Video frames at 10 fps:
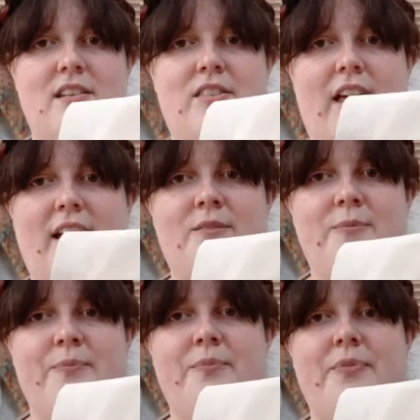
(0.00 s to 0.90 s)

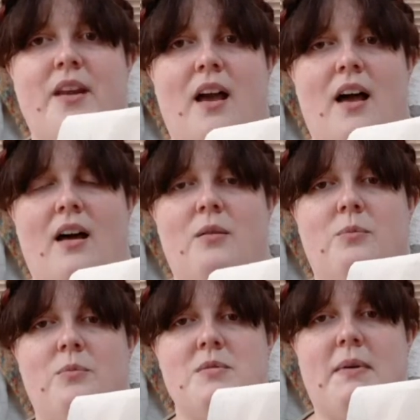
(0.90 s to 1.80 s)
thing.
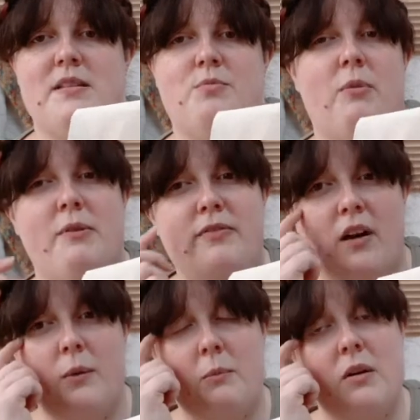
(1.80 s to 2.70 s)
So that's probably
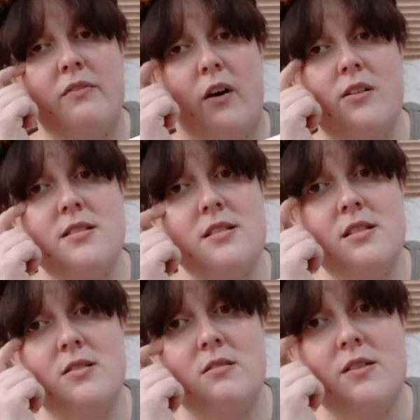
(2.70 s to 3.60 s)
following one of Vonna's
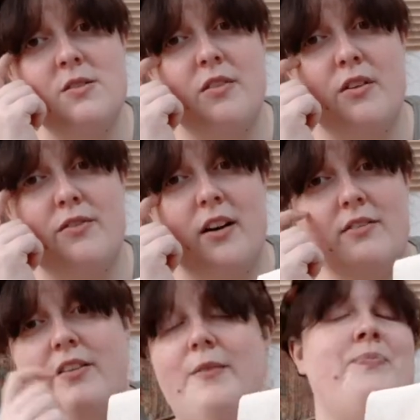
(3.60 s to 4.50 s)
tutorials, Vonna
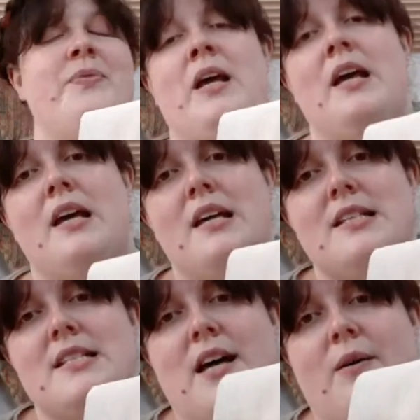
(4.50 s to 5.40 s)
Pfeiffer.
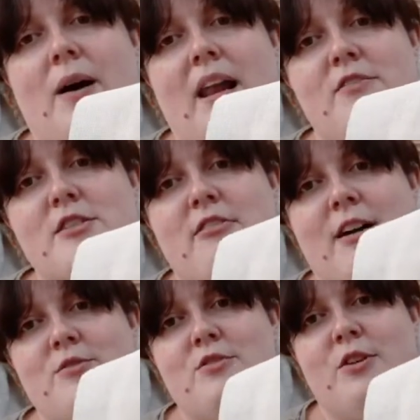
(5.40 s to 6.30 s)
So I'll have a
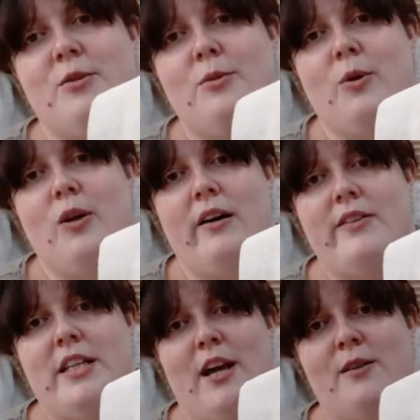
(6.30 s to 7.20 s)
scrounge through all her
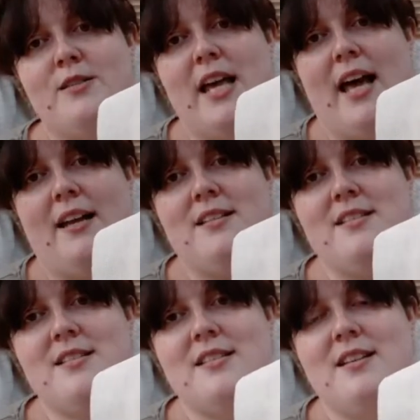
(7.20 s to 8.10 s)
videos
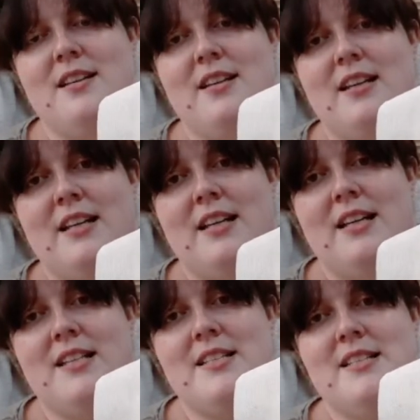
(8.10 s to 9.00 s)
and
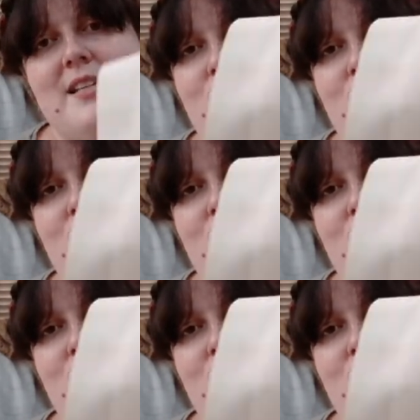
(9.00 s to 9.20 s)
see